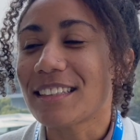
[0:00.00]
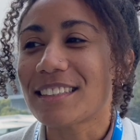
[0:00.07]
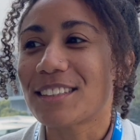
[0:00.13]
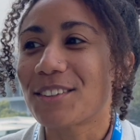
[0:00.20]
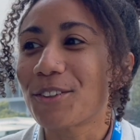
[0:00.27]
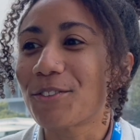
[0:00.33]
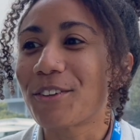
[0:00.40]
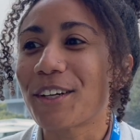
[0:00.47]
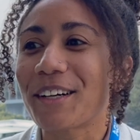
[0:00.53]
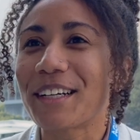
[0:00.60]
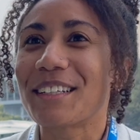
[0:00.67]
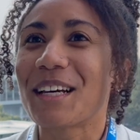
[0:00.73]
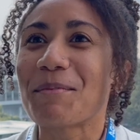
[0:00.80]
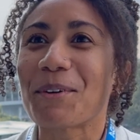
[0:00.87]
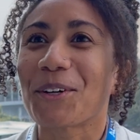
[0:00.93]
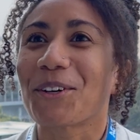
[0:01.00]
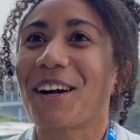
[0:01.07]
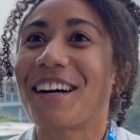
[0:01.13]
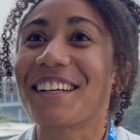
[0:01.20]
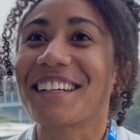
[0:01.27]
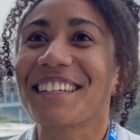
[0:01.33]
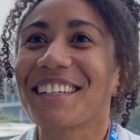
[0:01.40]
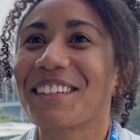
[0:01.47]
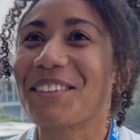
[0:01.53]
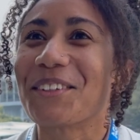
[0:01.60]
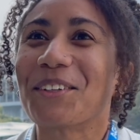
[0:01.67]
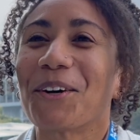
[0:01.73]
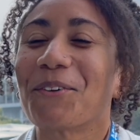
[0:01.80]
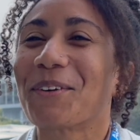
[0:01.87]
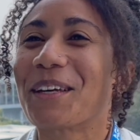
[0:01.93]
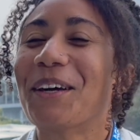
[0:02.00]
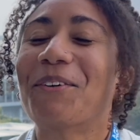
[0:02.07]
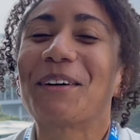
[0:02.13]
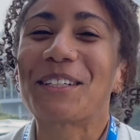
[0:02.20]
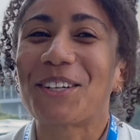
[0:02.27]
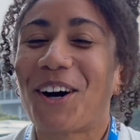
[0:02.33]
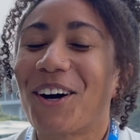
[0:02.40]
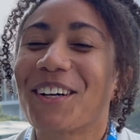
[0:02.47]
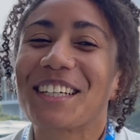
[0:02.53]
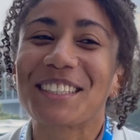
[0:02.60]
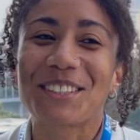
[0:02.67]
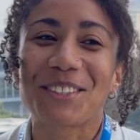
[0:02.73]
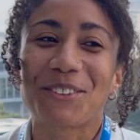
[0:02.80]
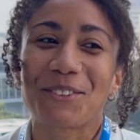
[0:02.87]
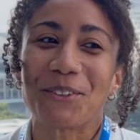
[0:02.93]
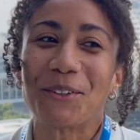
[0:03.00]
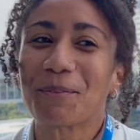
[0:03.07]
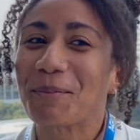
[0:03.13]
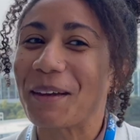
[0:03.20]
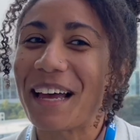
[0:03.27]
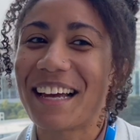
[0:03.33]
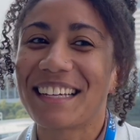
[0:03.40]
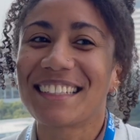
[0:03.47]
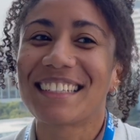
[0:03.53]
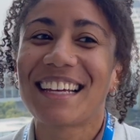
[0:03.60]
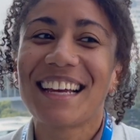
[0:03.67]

still very democratic. We talk as a group and